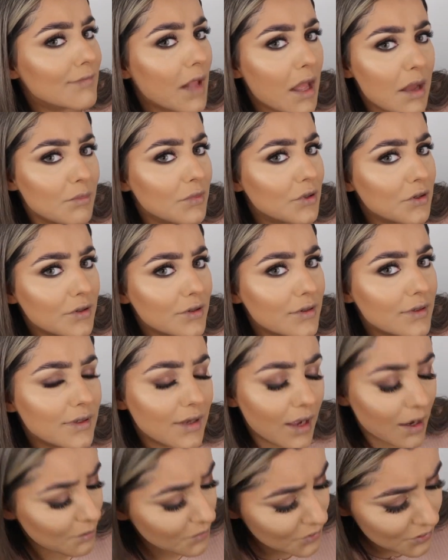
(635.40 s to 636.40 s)
I'm good,
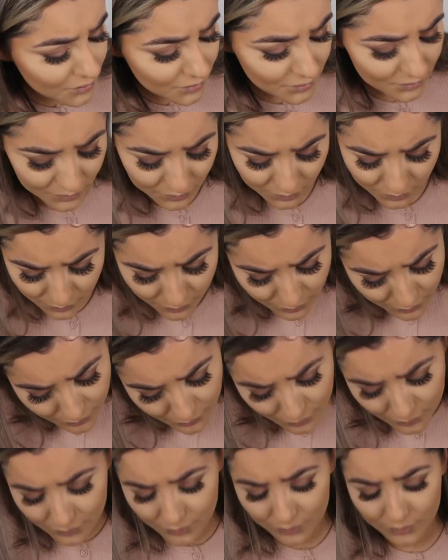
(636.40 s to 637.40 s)
I'm good.
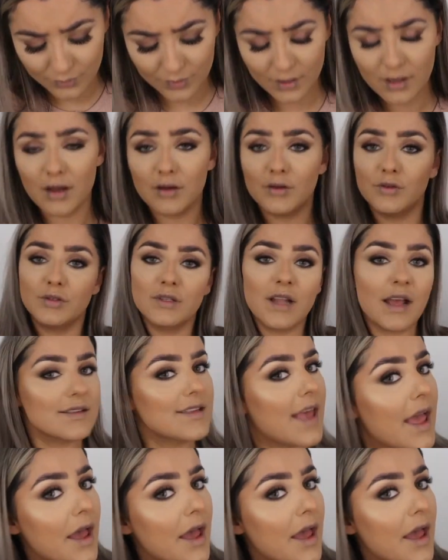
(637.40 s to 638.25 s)
We got good as